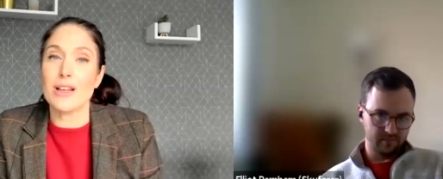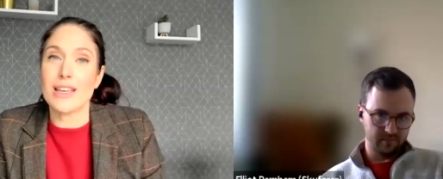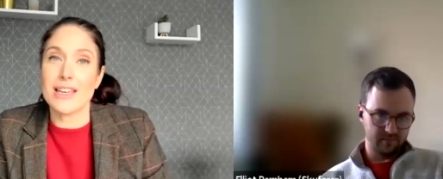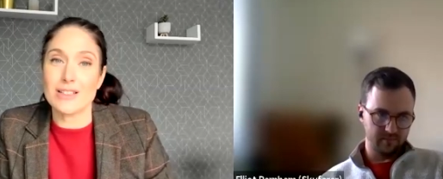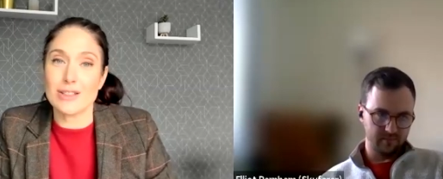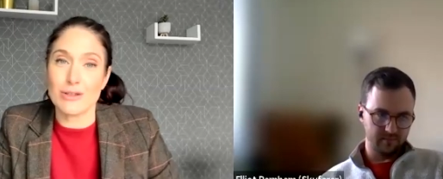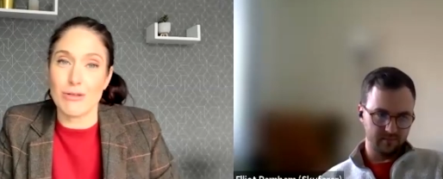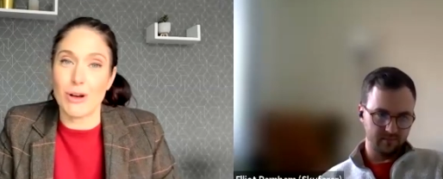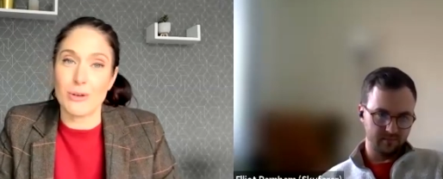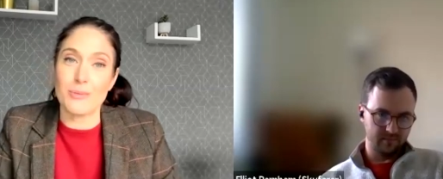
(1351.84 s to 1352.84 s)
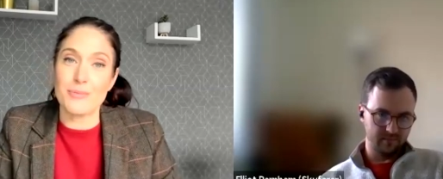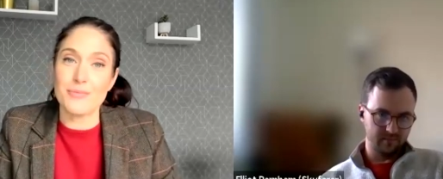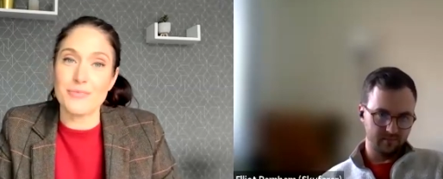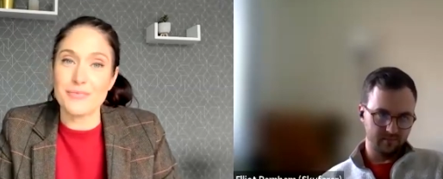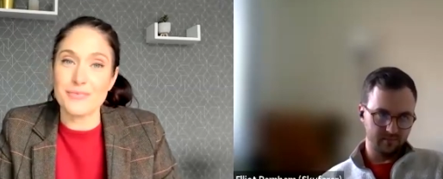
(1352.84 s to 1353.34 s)
Speaker 1: looking to grow?
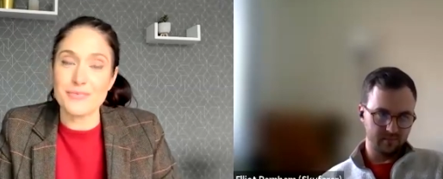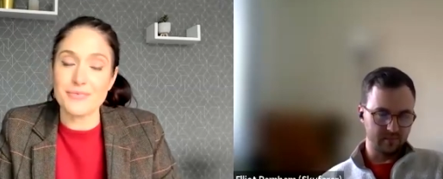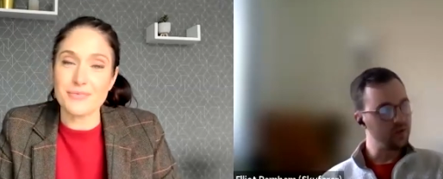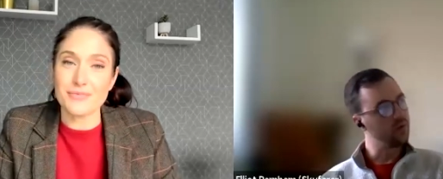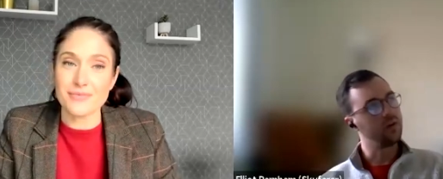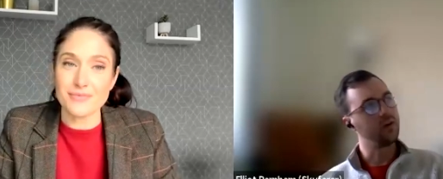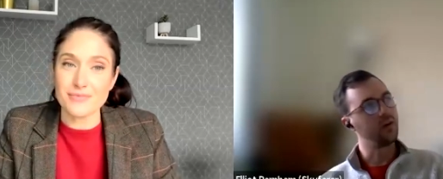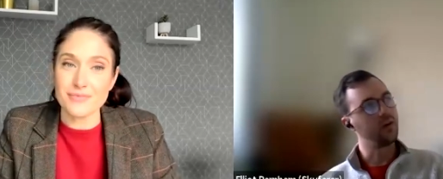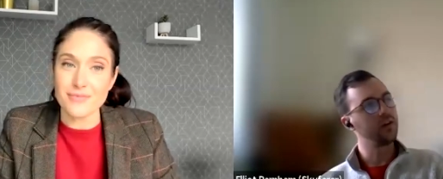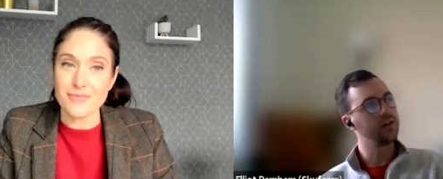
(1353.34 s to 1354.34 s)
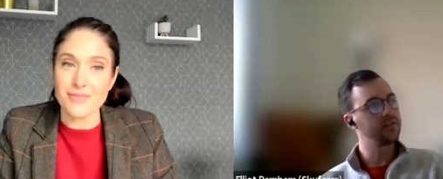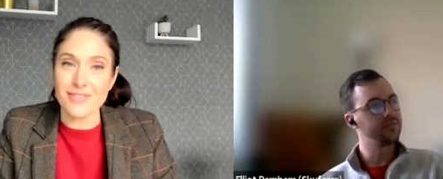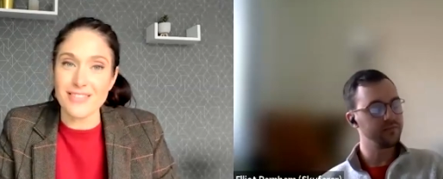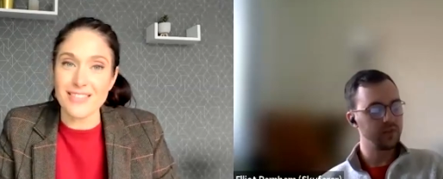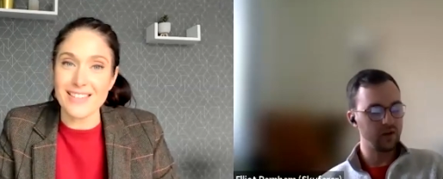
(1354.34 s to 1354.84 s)
Speaker 2: Oh,
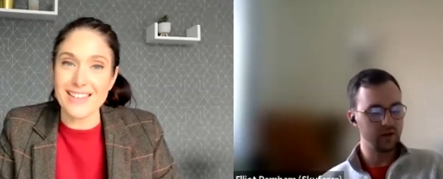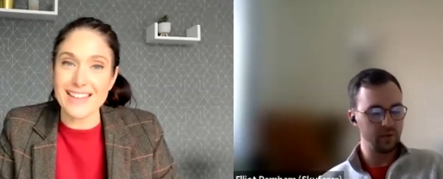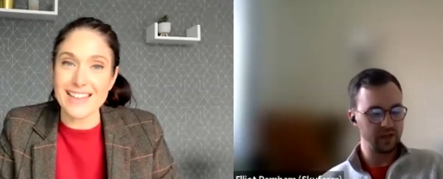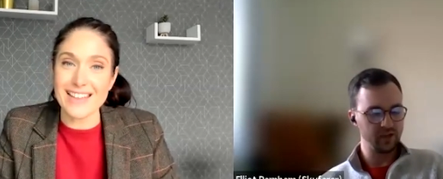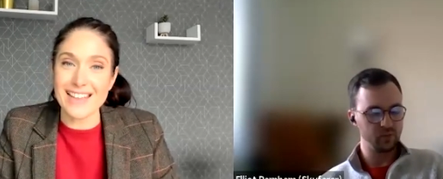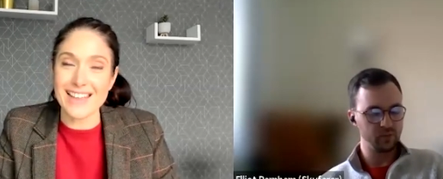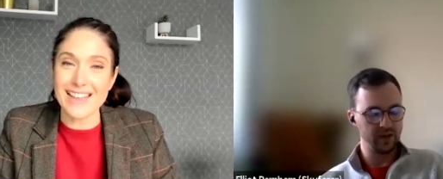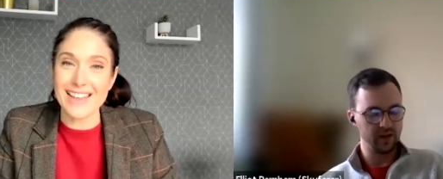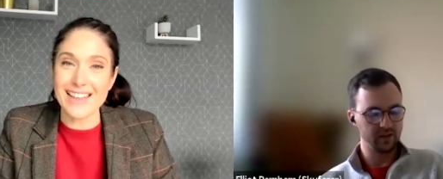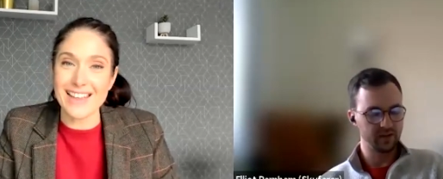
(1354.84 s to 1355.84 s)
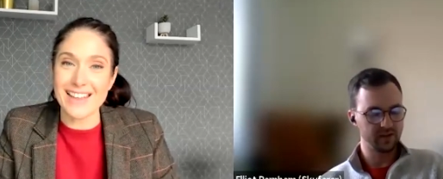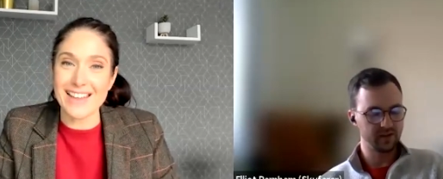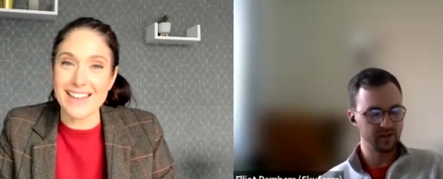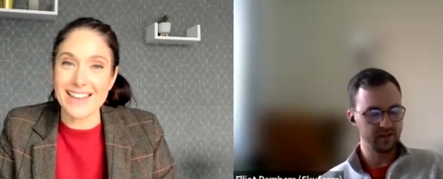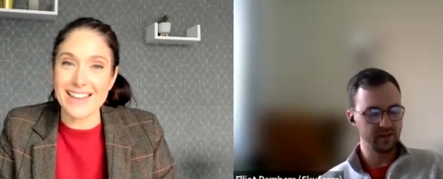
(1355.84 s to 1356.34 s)
on a beach would be nice.
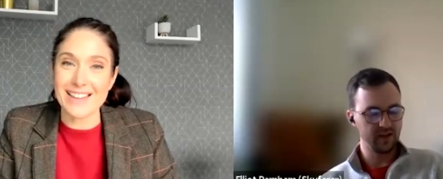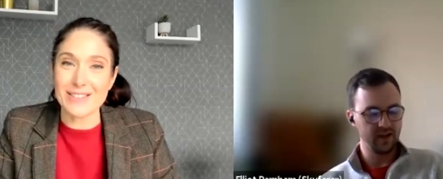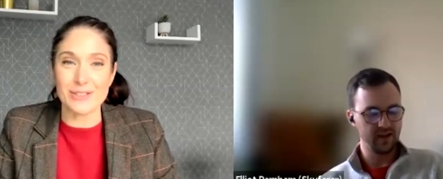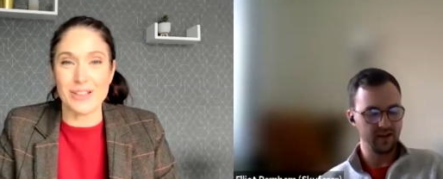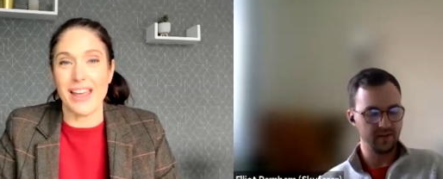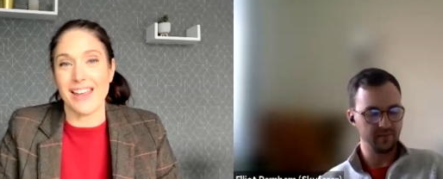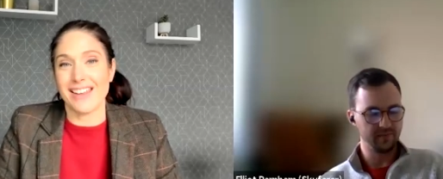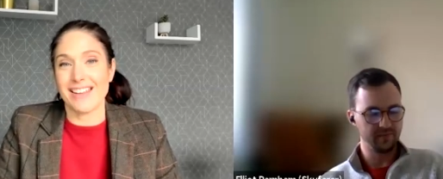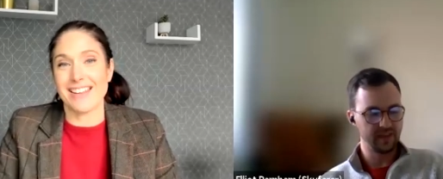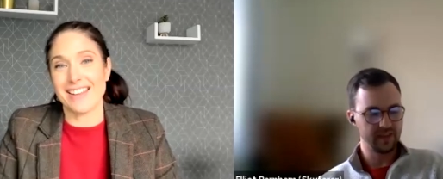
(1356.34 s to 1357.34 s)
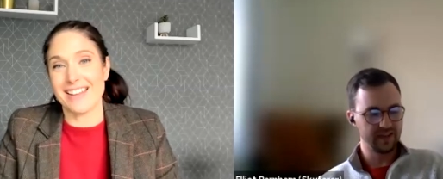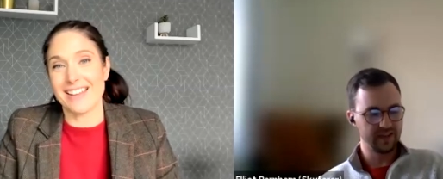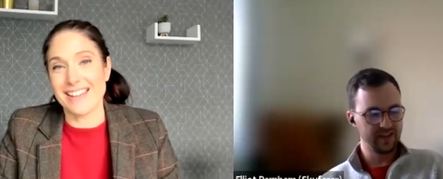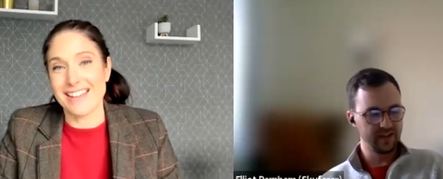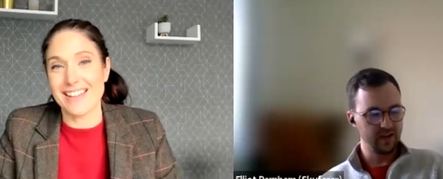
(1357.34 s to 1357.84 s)
Um,
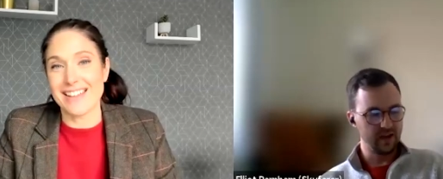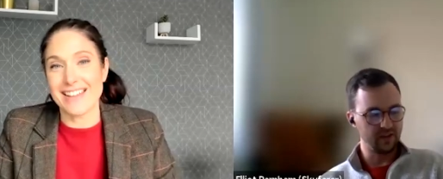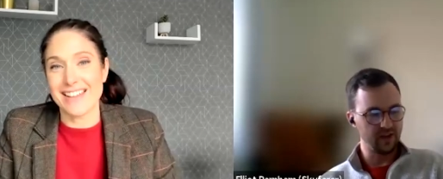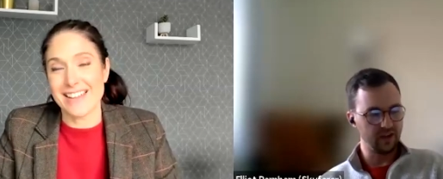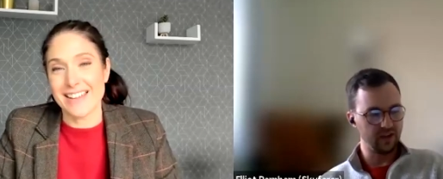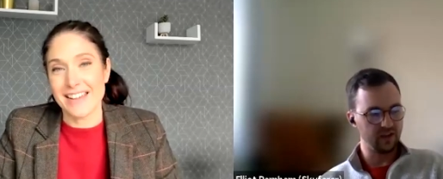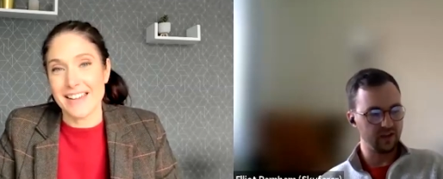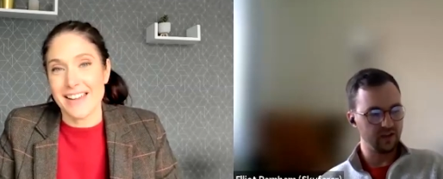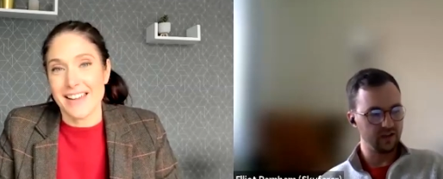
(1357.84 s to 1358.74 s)
I think